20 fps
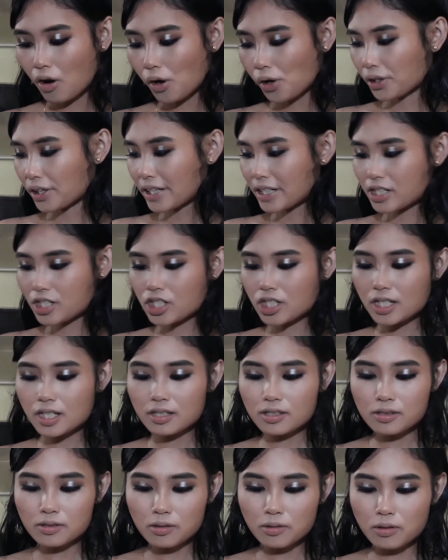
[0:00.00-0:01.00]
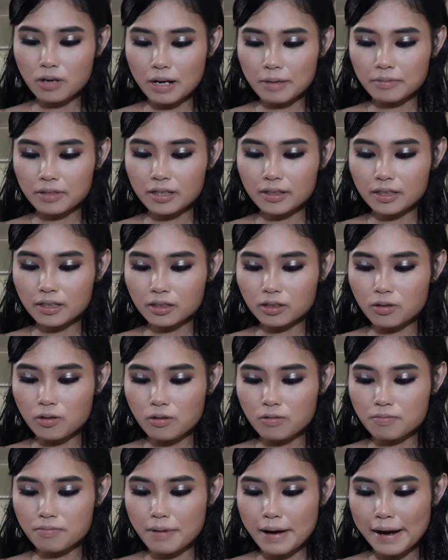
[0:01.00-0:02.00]
orangey, so I'm gonna
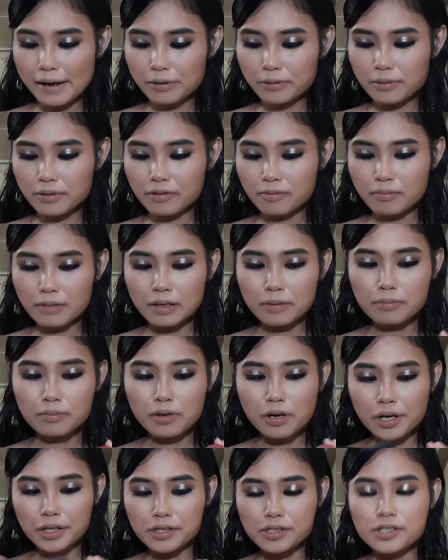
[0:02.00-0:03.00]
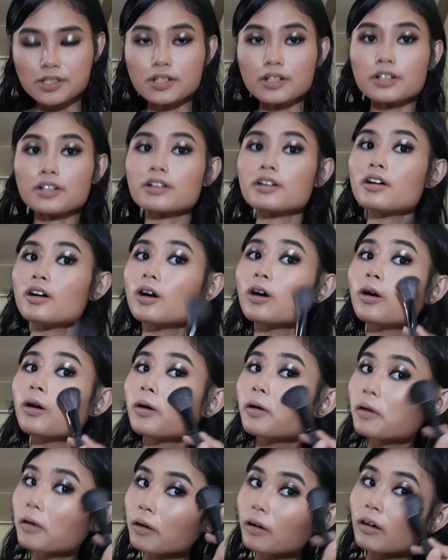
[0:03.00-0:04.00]
go back with my bronzer
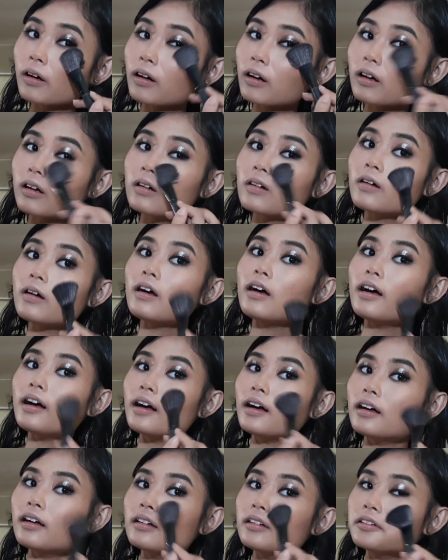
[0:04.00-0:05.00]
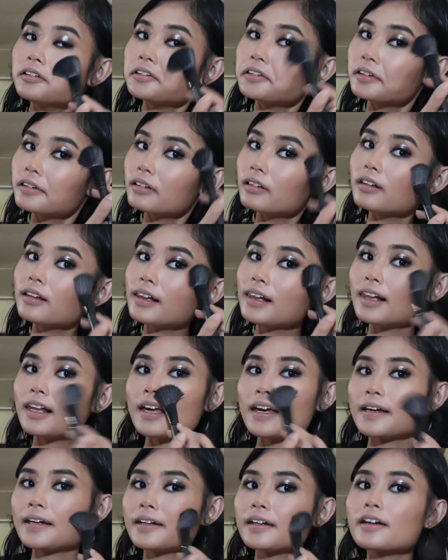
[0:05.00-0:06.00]
and
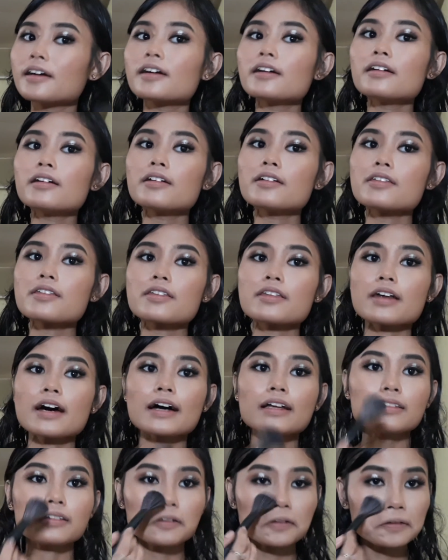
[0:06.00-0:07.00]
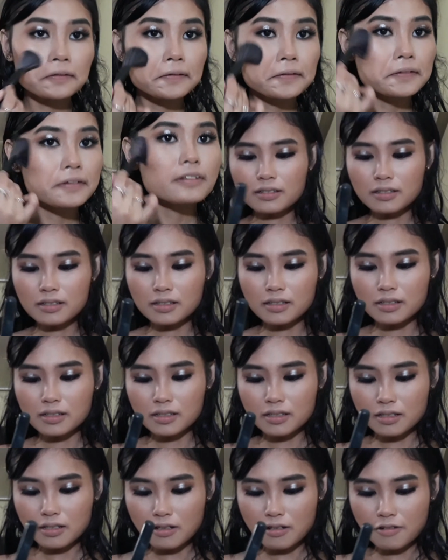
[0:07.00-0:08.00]
layer that.
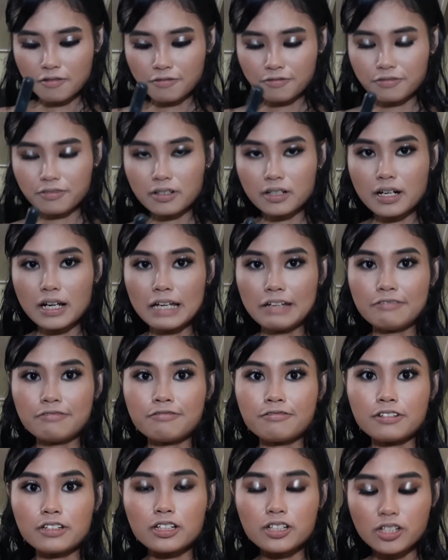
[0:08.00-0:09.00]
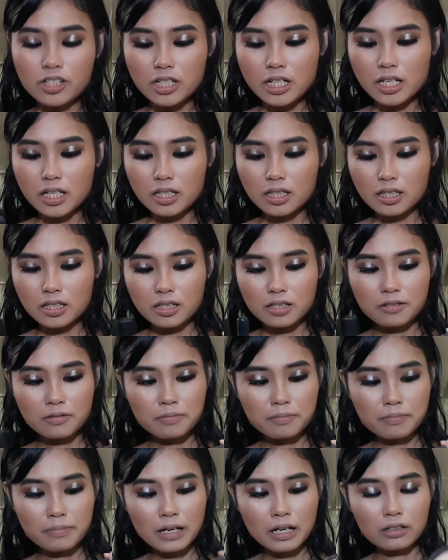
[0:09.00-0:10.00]
For a finishing
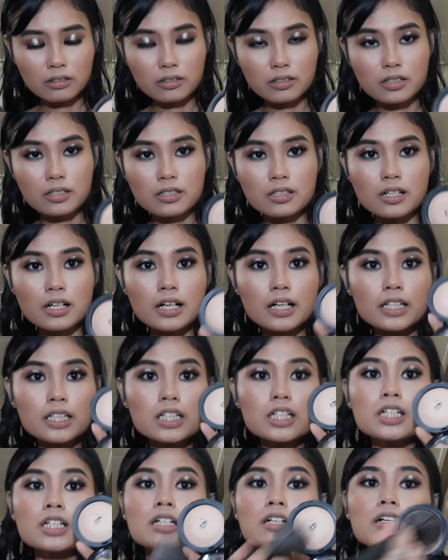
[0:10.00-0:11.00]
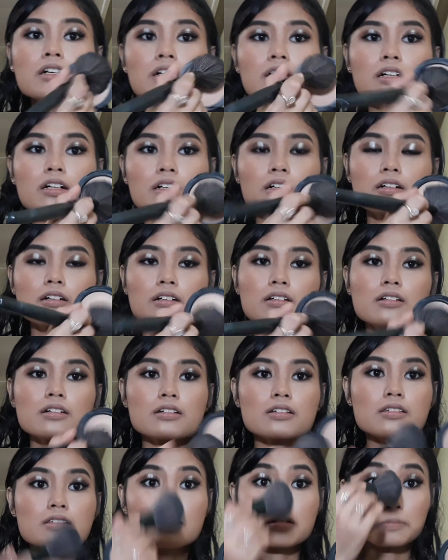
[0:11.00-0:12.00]
powder touch,
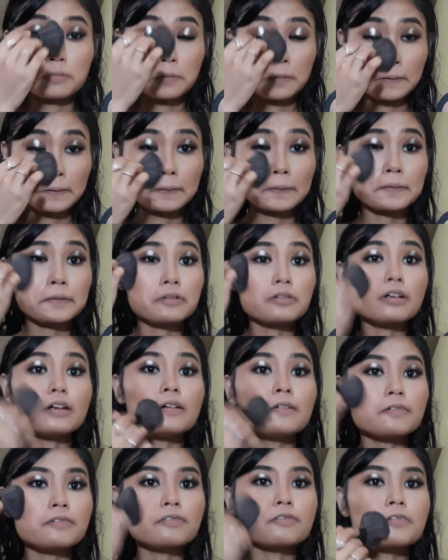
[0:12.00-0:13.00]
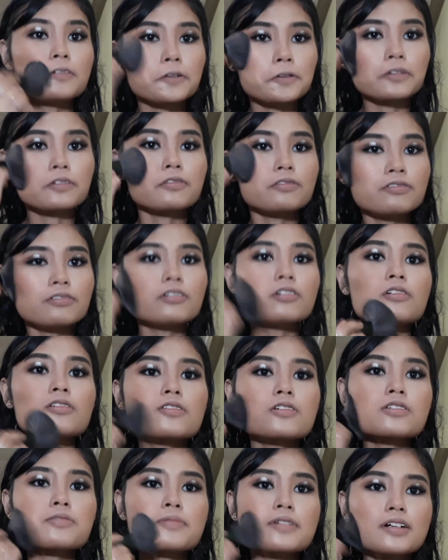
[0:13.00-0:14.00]
somewhat in wild photo
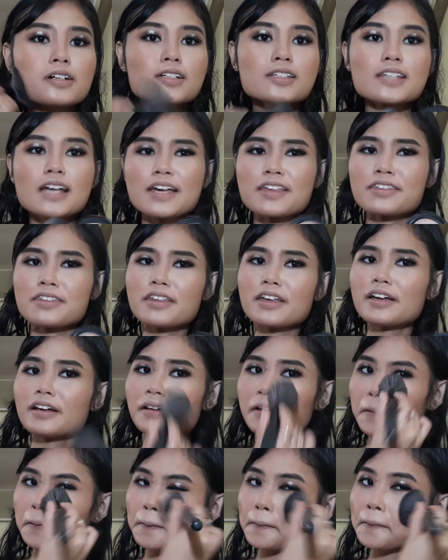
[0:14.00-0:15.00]
focus, because I think